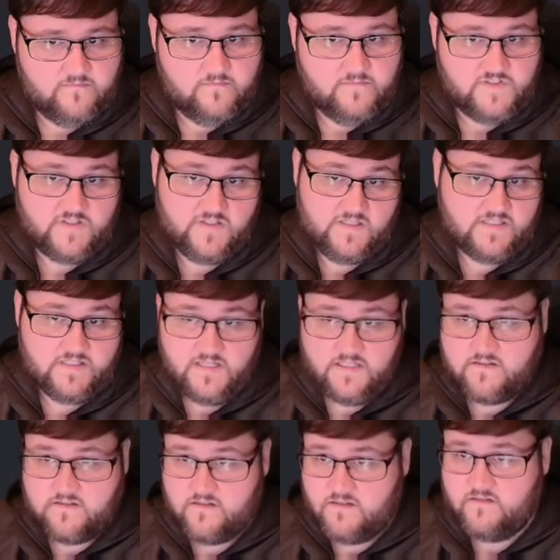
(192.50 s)
So that's
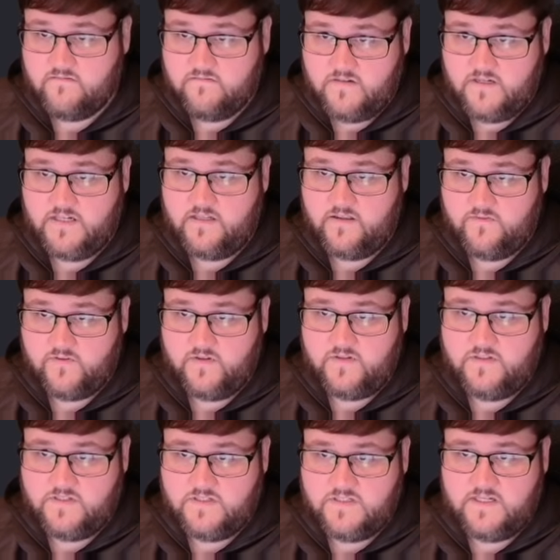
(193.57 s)
nice. Undead
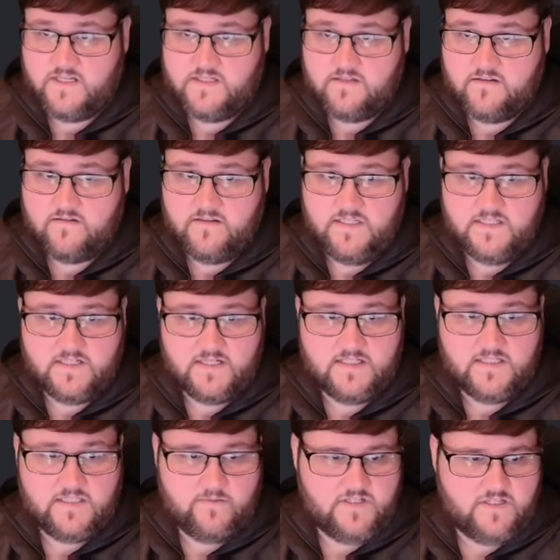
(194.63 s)
Thralls is
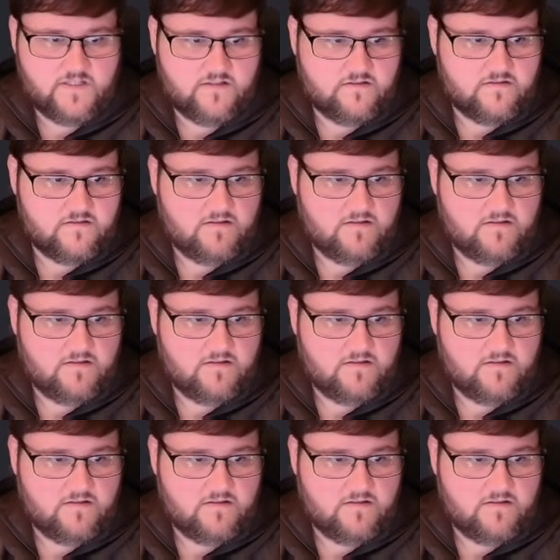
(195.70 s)
nicely updated.